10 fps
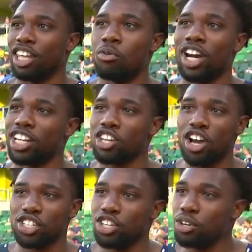that they wanted to
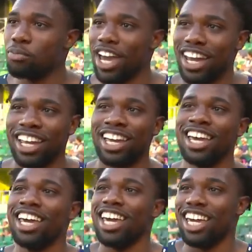talk to you, man.
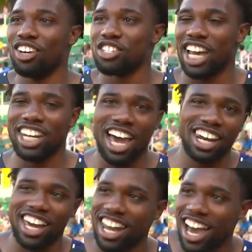And he was like,
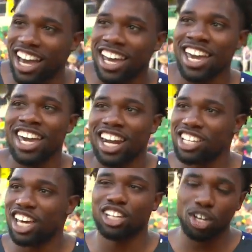nah. I
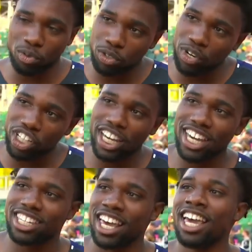was like, look, when you win
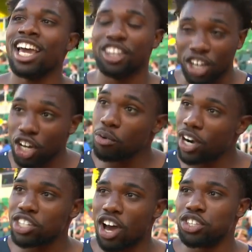your heat, they're
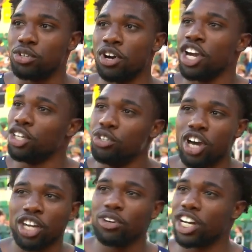going to want to talk to you.
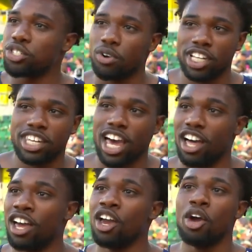You're young, you got a story to
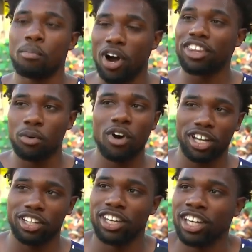tell. Bro, they
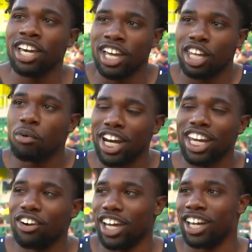want. They
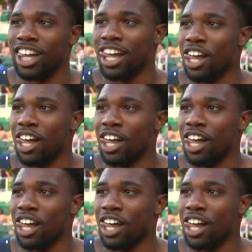want to hear it.